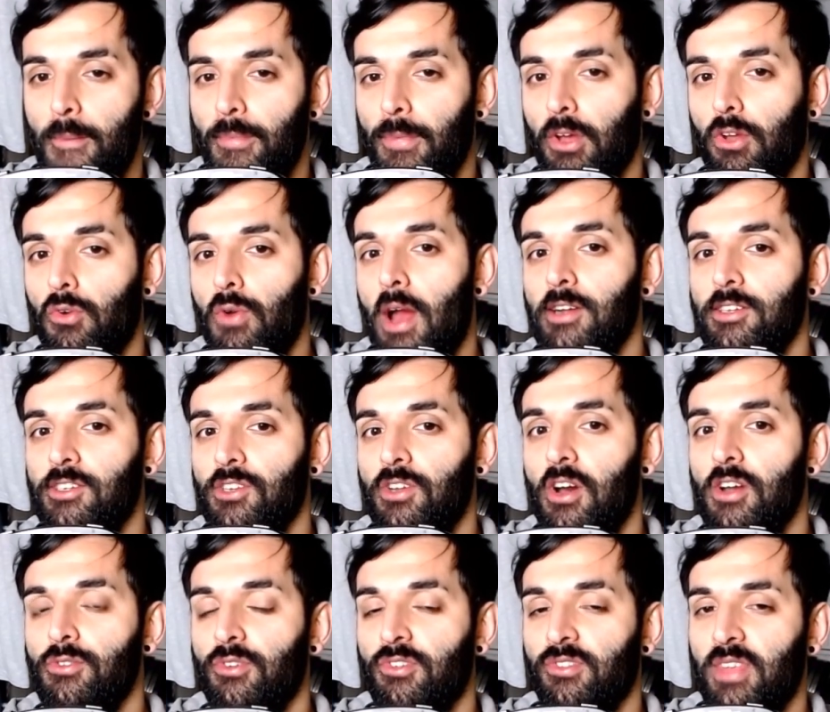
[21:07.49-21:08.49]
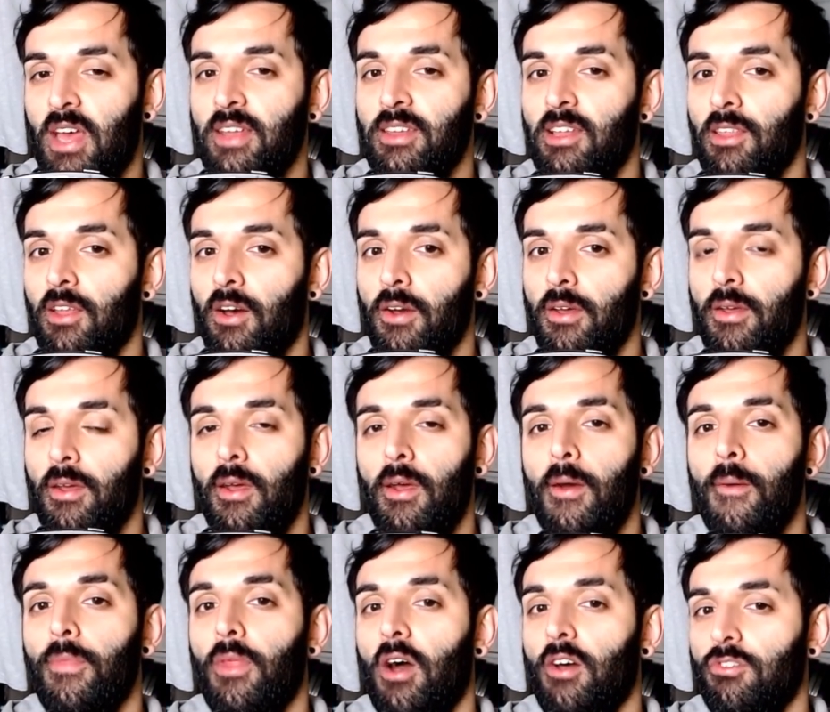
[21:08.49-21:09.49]
a crouching light into a standing light,
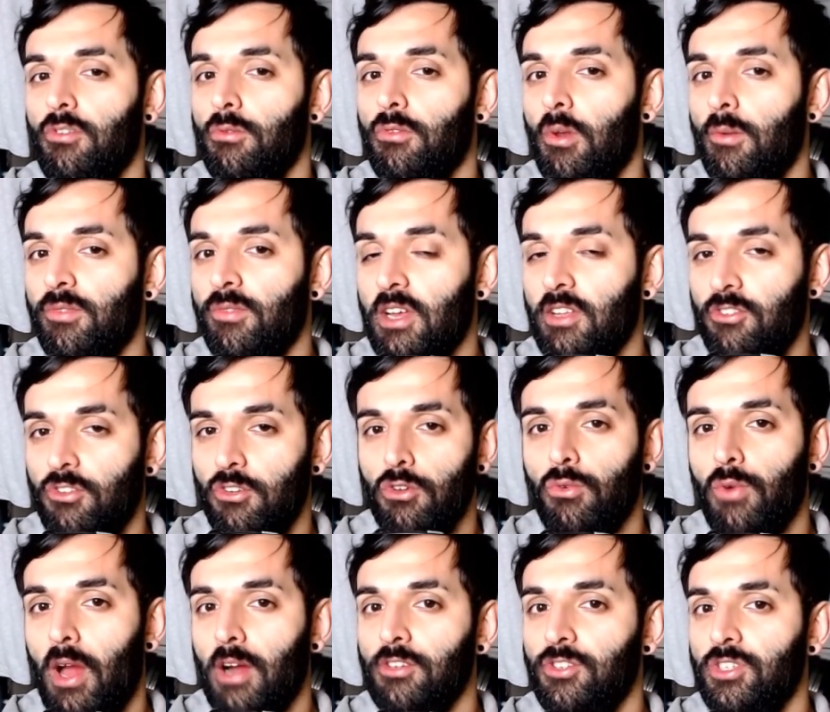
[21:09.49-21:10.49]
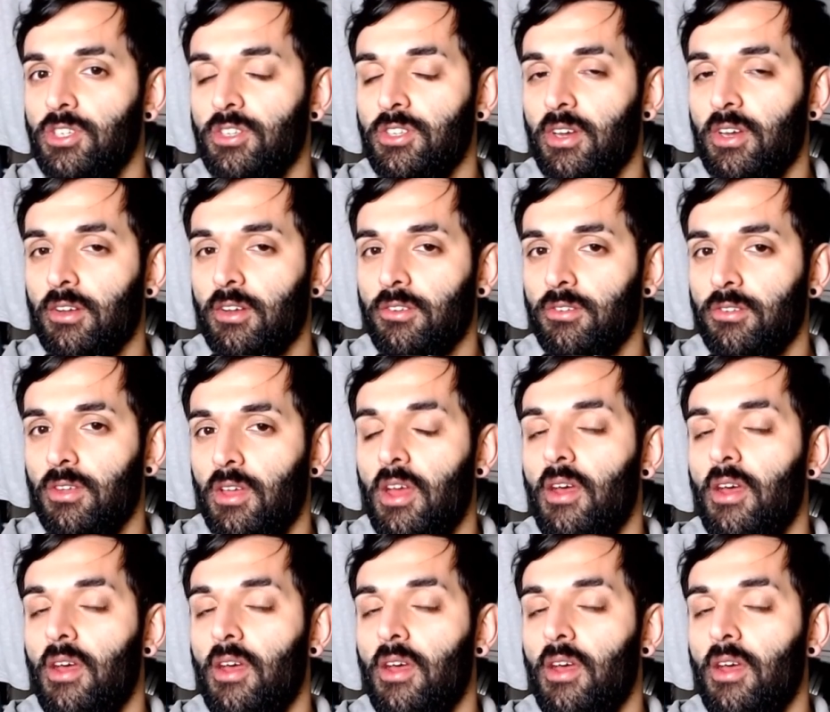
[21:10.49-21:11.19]
I sometimes get 2 crouching attacks.